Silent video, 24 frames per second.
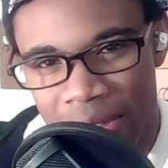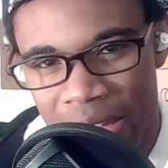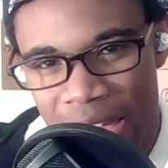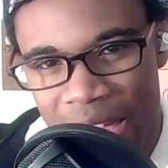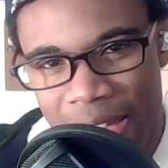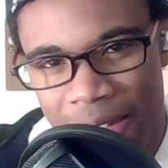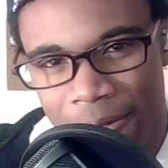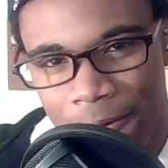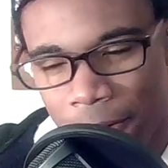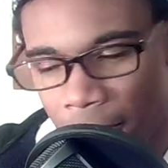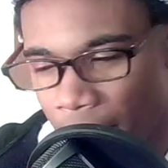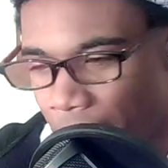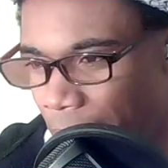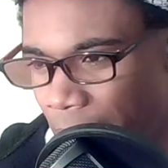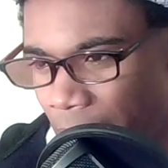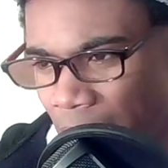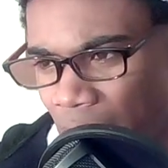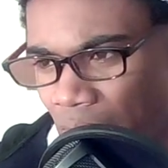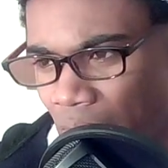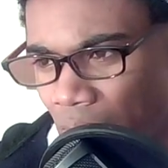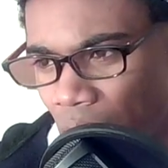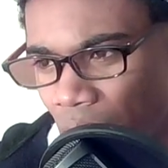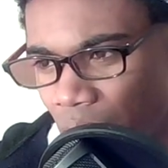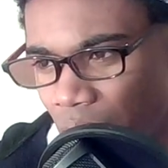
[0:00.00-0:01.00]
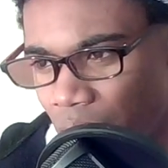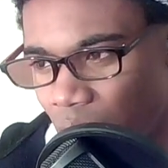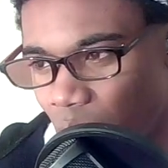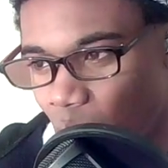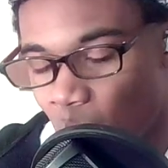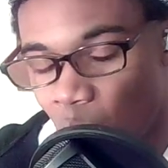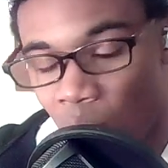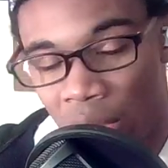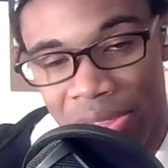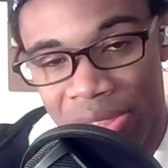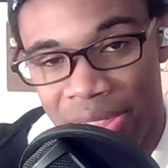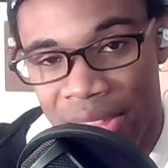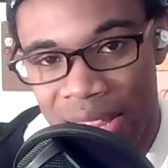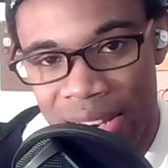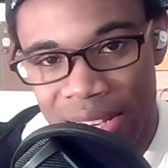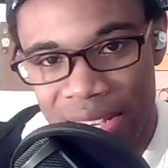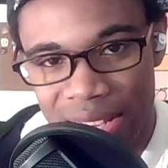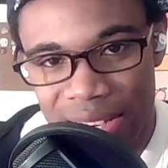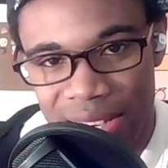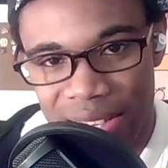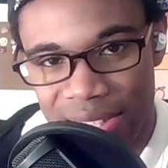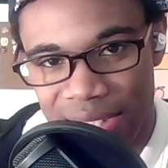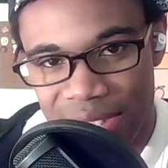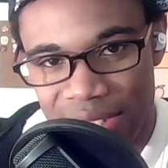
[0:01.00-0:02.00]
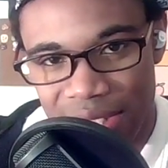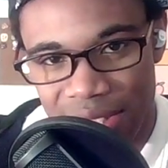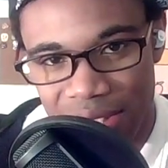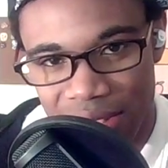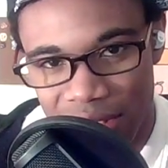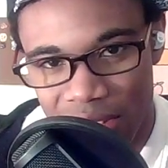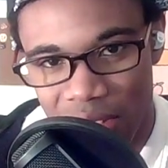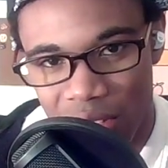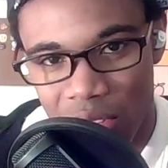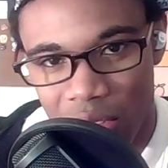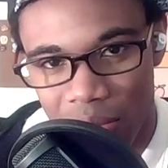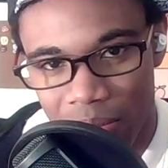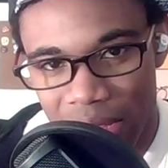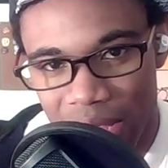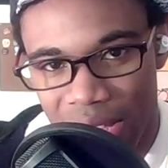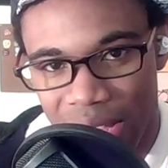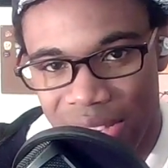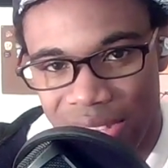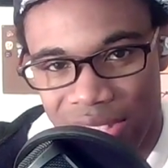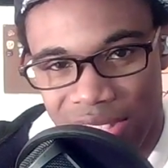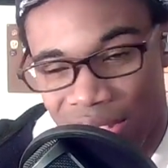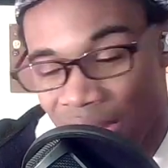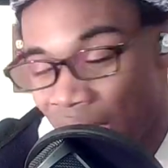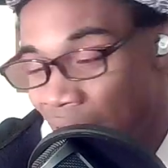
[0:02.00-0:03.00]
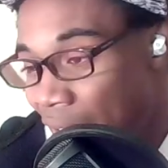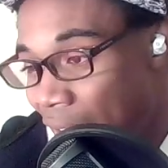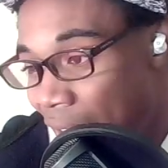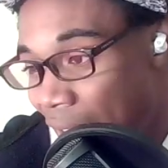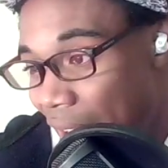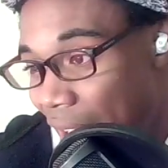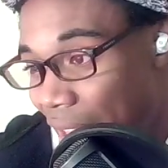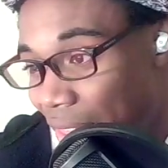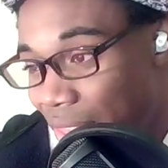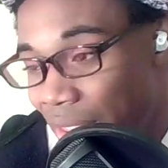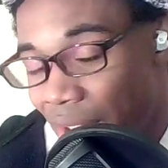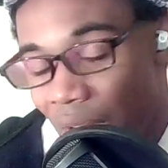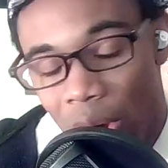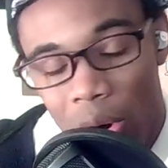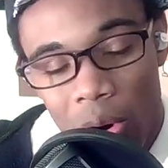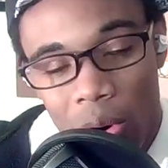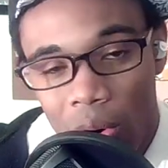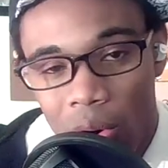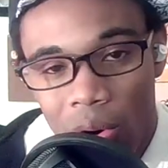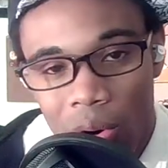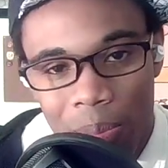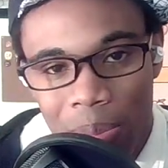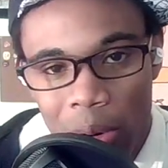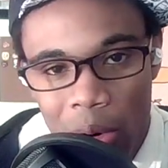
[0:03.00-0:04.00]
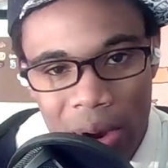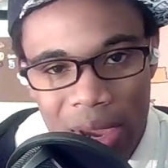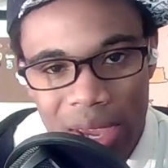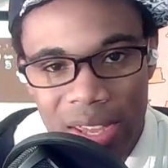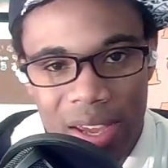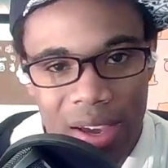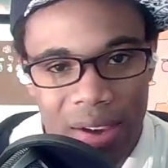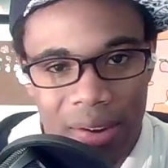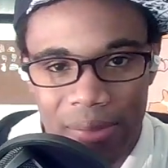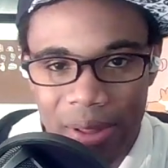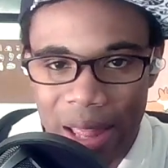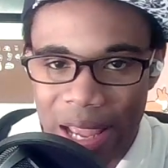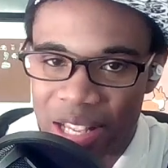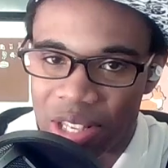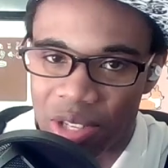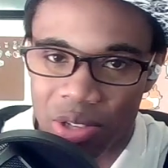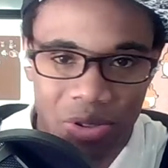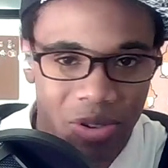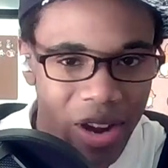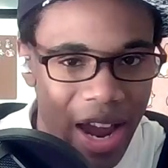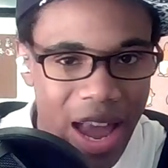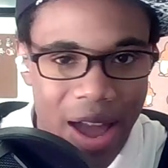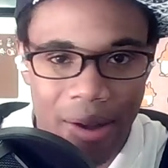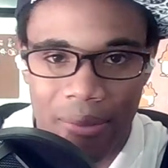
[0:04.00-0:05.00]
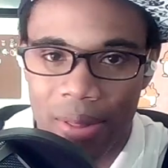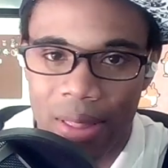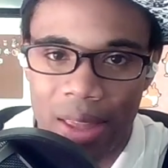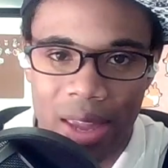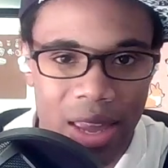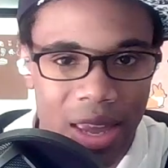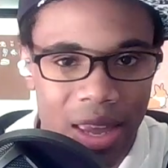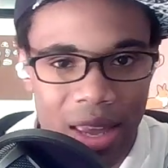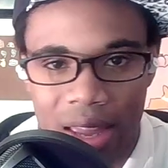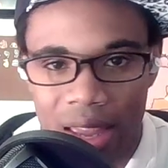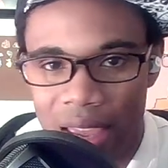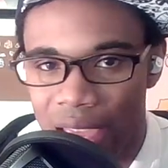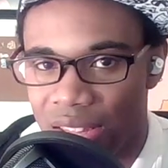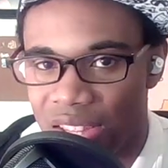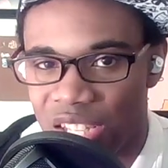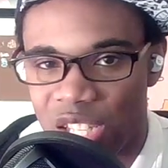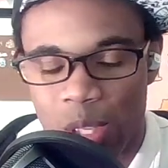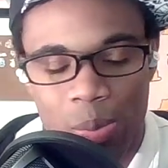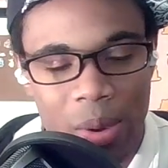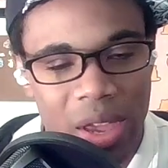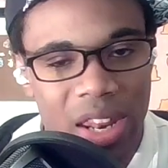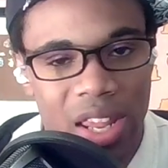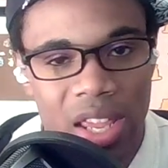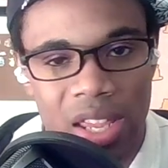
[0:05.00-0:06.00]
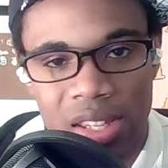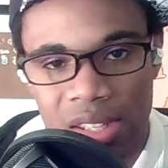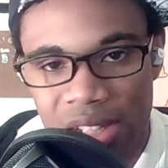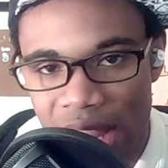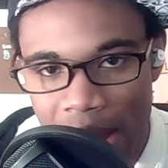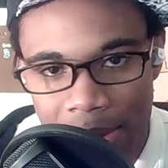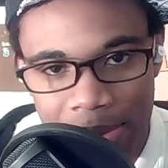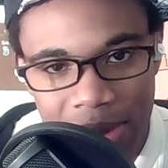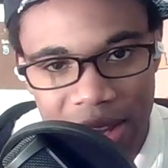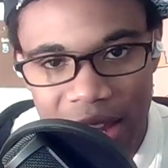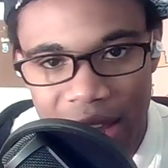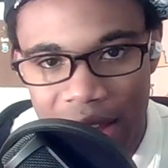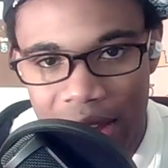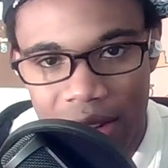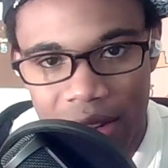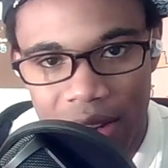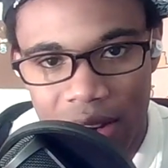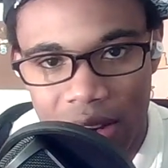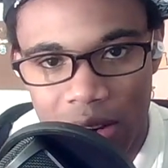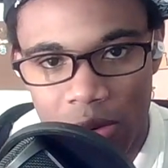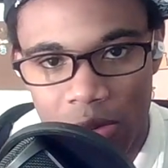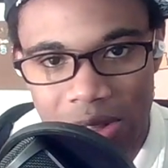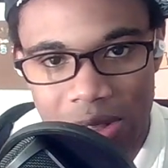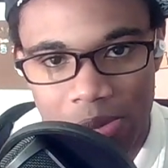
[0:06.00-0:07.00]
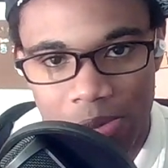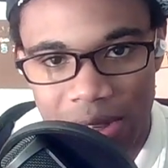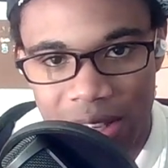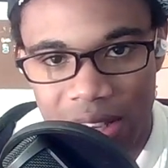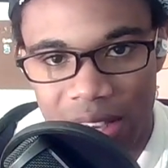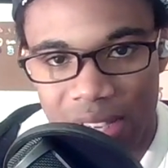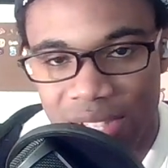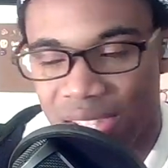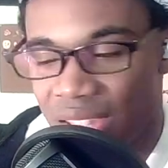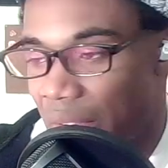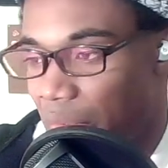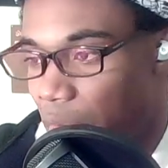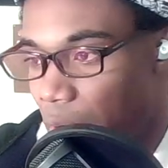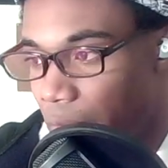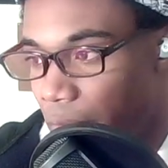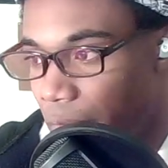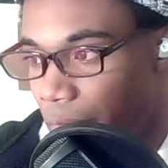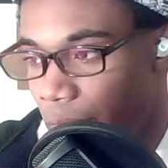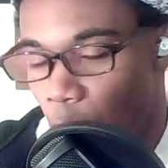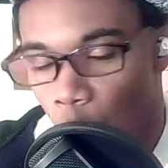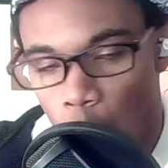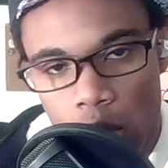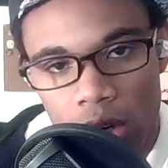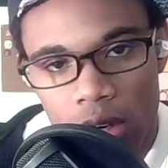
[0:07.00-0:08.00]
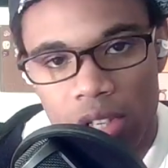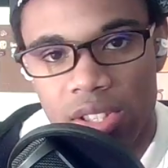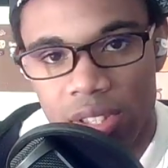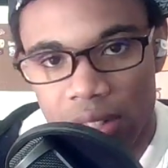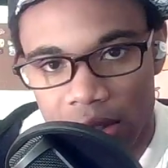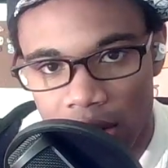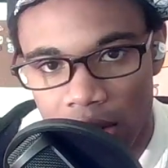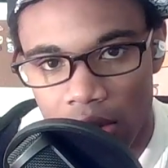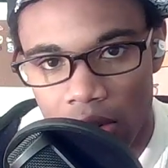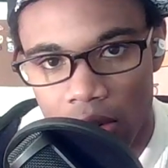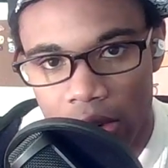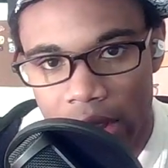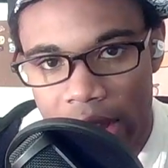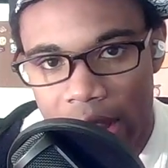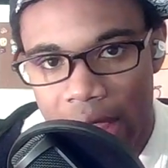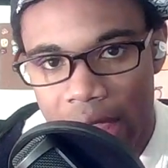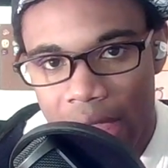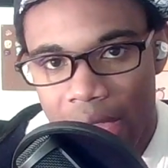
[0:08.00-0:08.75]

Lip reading: They fulfilled what they needed to do, because the whole point of like traveling and spending time together, it was because they were forced to.